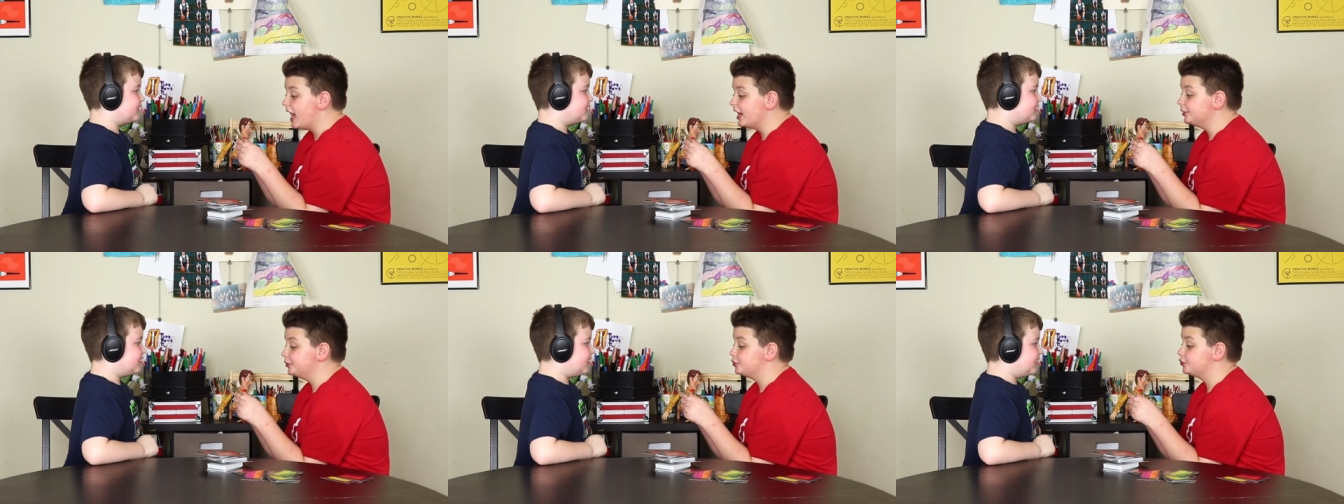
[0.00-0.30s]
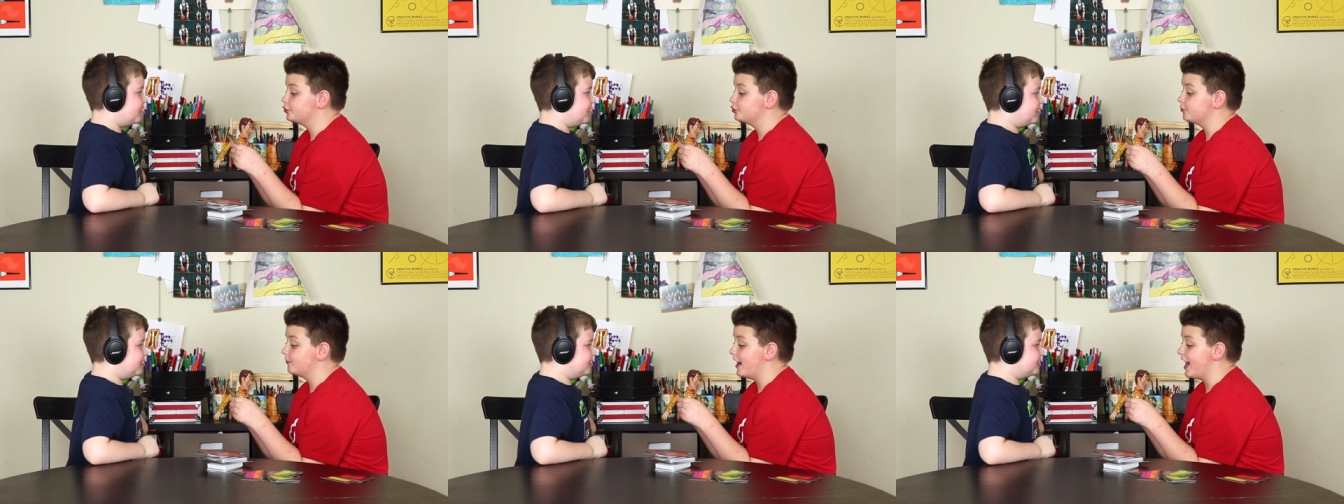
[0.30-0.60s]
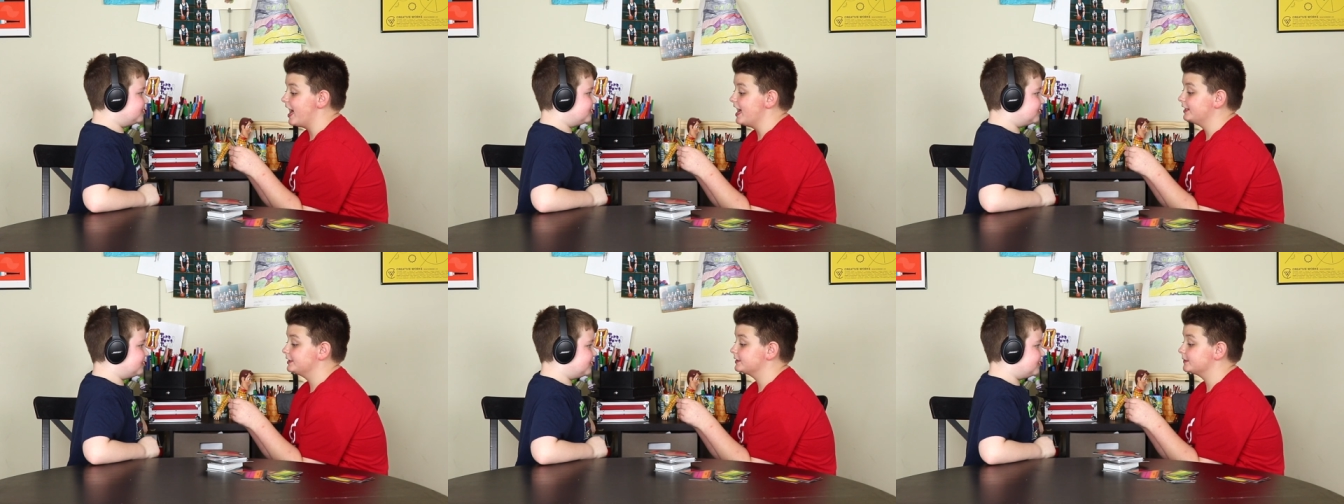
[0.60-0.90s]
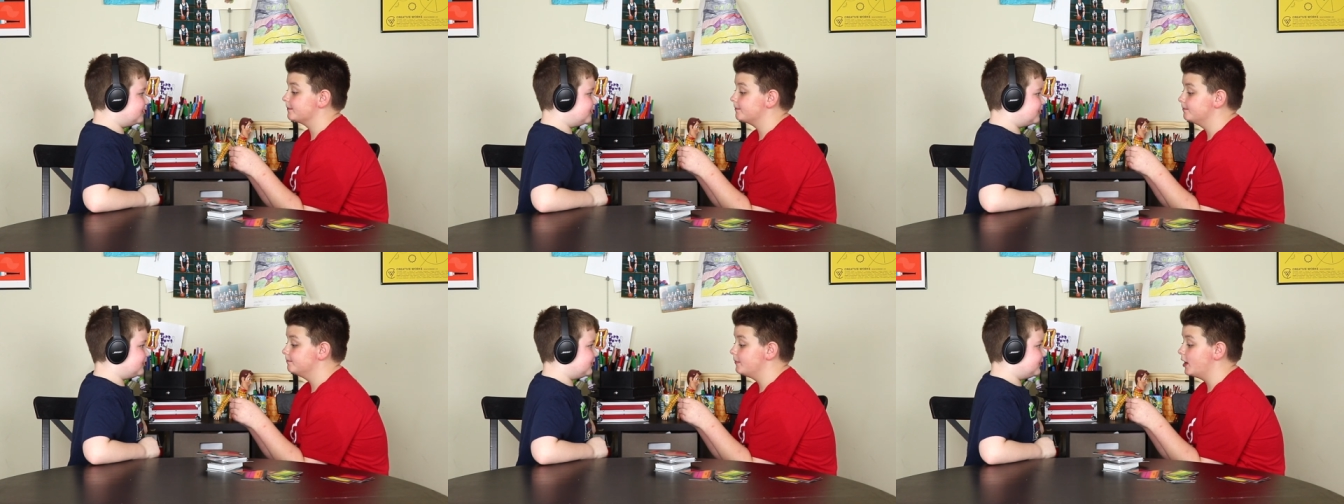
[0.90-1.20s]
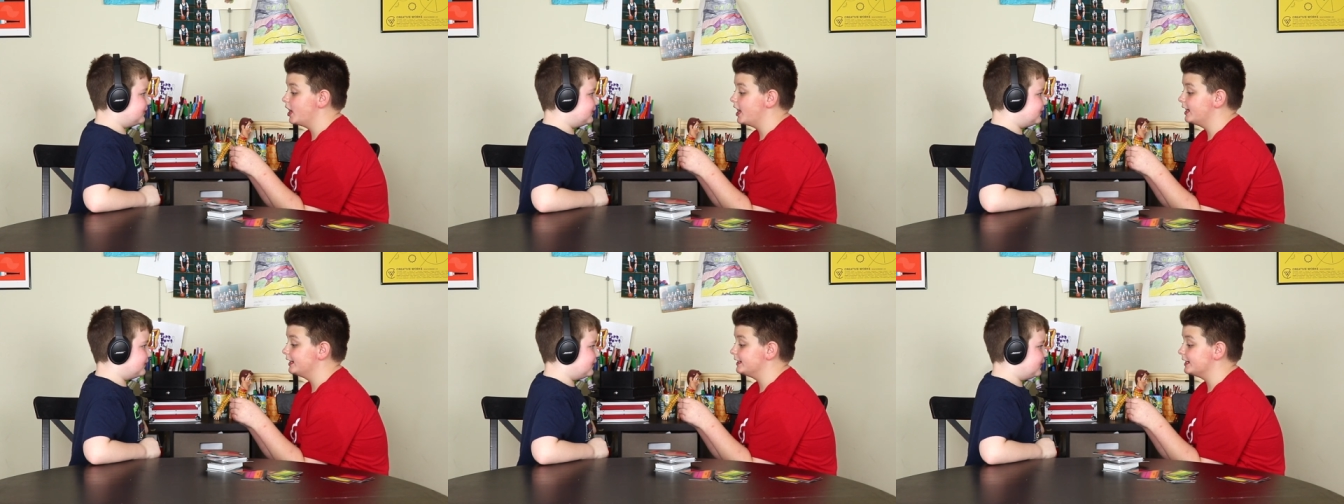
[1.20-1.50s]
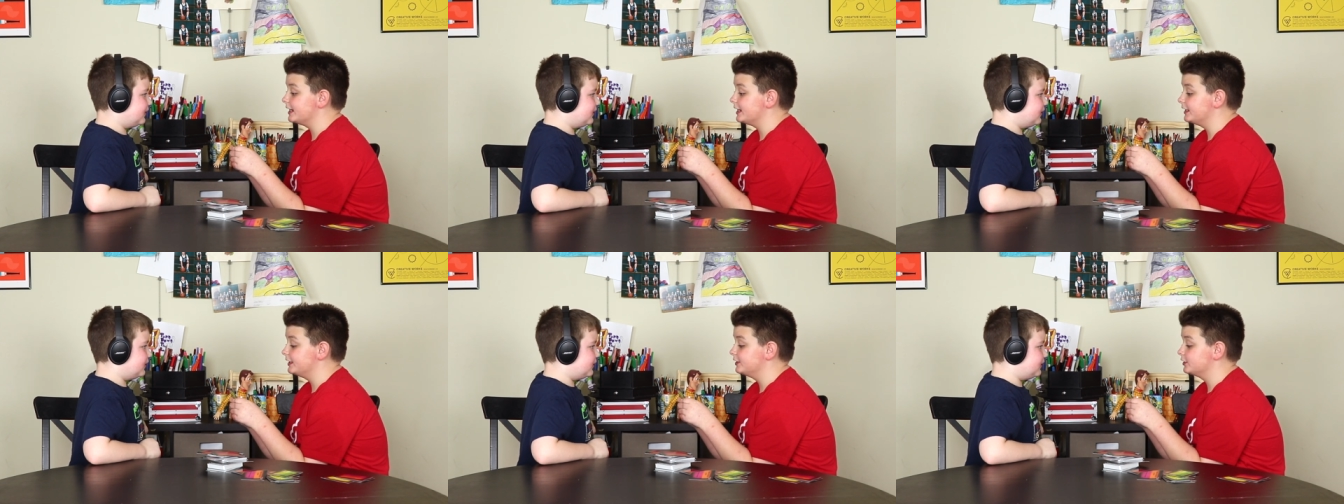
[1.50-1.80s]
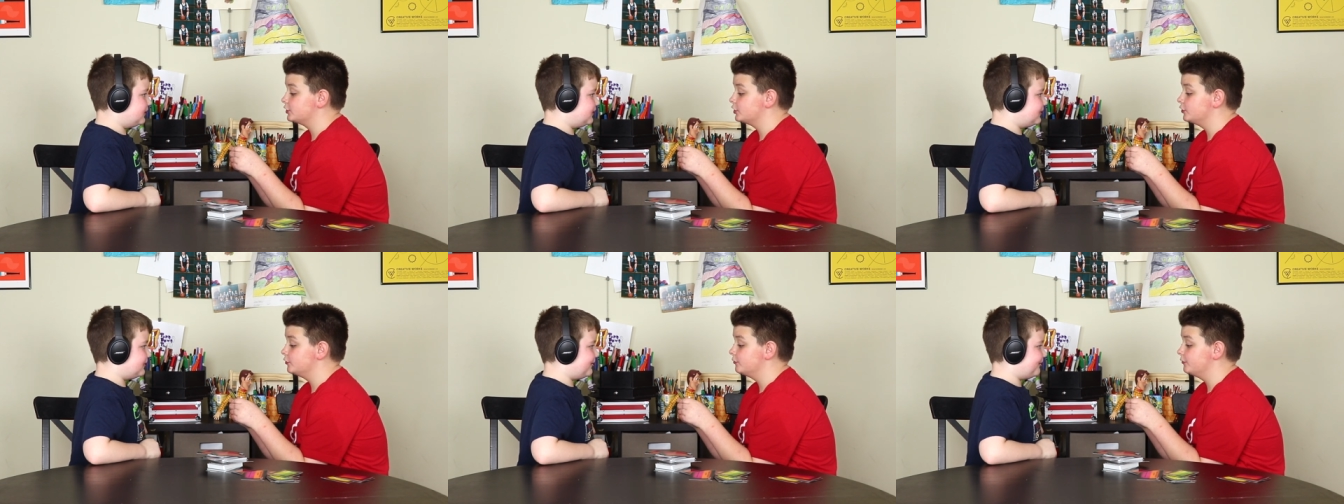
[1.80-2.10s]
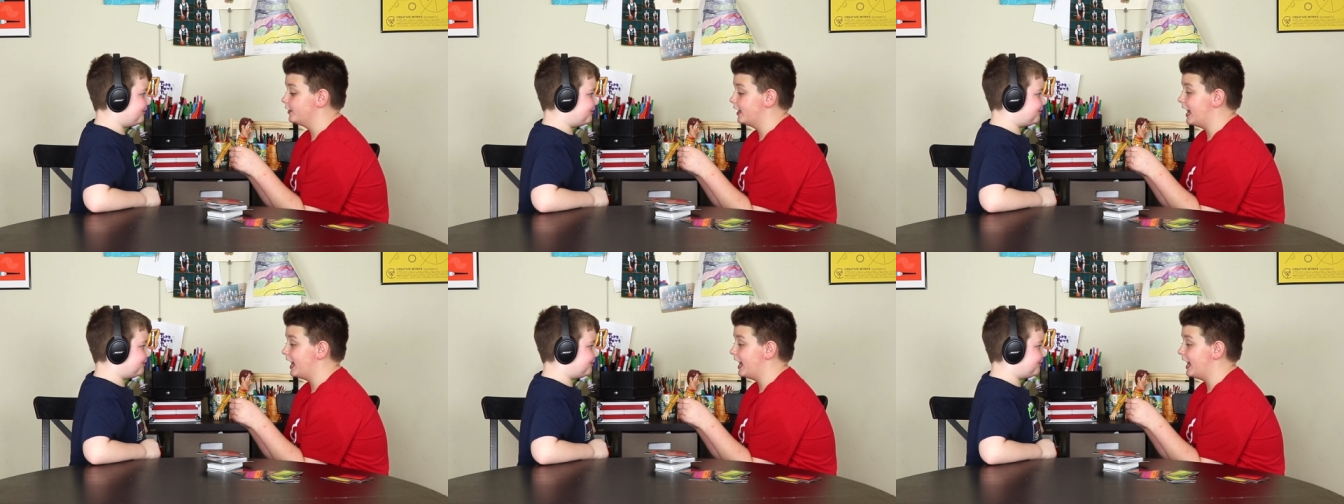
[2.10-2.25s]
I tracked mud into